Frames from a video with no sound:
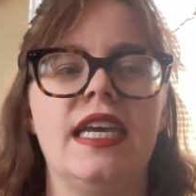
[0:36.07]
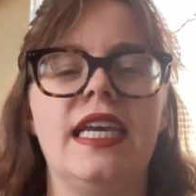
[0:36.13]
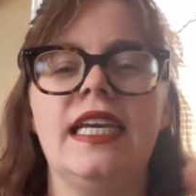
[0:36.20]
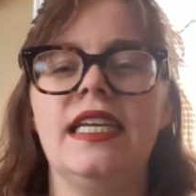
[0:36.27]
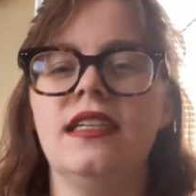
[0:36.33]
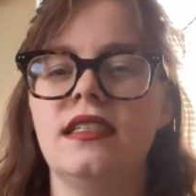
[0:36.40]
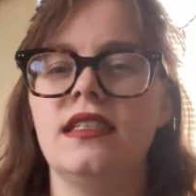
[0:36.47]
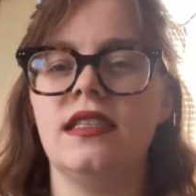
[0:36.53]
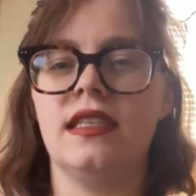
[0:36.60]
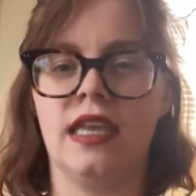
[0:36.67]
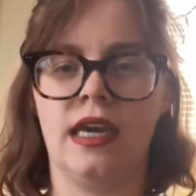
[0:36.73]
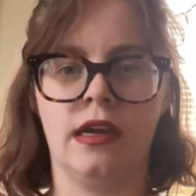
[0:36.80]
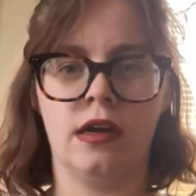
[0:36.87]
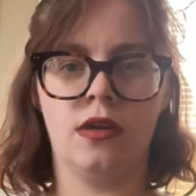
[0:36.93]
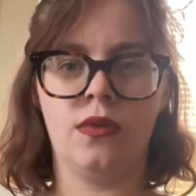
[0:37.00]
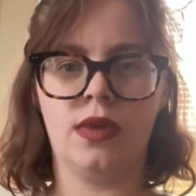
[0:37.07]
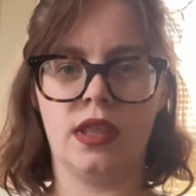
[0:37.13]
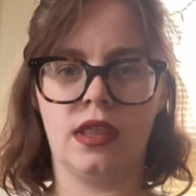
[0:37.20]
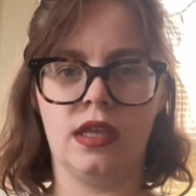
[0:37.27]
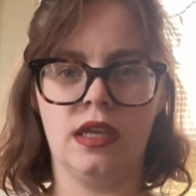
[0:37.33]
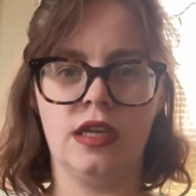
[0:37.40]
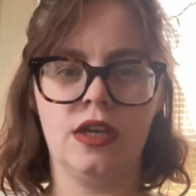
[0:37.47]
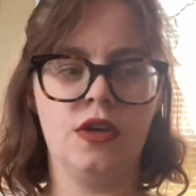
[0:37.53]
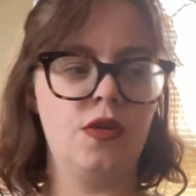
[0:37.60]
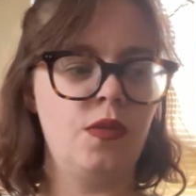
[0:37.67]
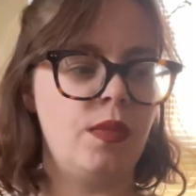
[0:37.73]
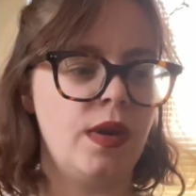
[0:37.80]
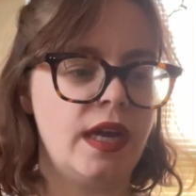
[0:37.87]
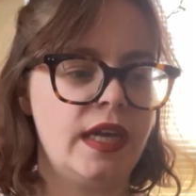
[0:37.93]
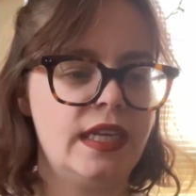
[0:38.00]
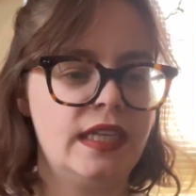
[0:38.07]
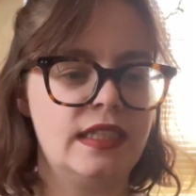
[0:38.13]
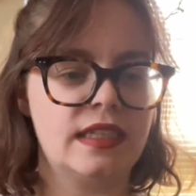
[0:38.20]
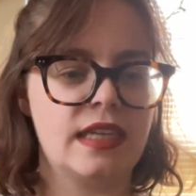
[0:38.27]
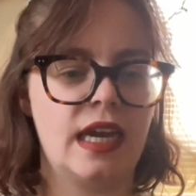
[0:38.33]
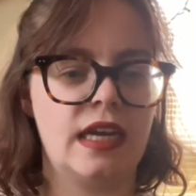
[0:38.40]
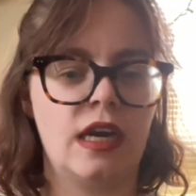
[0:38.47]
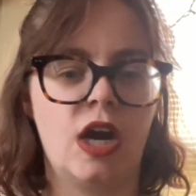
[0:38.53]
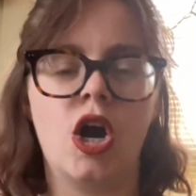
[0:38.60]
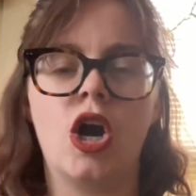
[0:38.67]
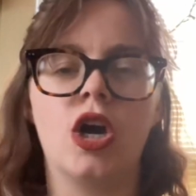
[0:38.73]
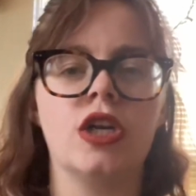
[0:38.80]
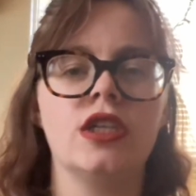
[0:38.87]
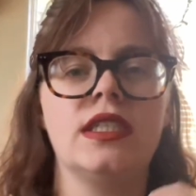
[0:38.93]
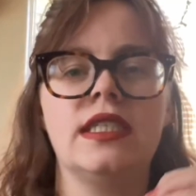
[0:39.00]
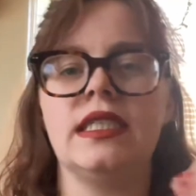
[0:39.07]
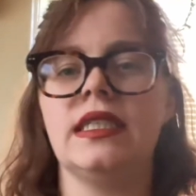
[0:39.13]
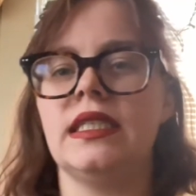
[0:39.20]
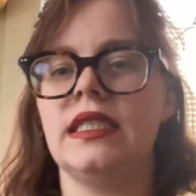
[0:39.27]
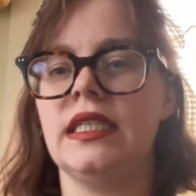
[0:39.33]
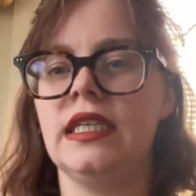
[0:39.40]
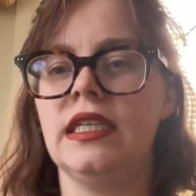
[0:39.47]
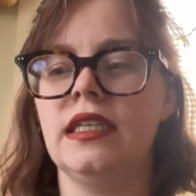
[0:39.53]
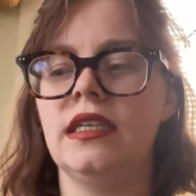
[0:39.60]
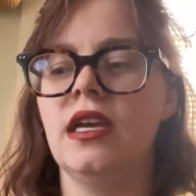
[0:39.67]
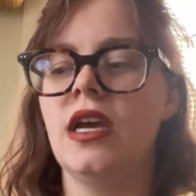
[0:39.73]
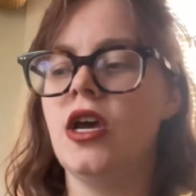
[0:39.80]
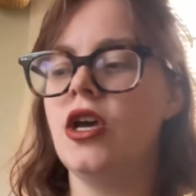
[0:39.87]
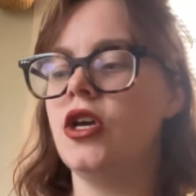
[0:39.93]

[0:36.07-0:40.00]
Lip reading: it's there within you, but it's kind of hard to see.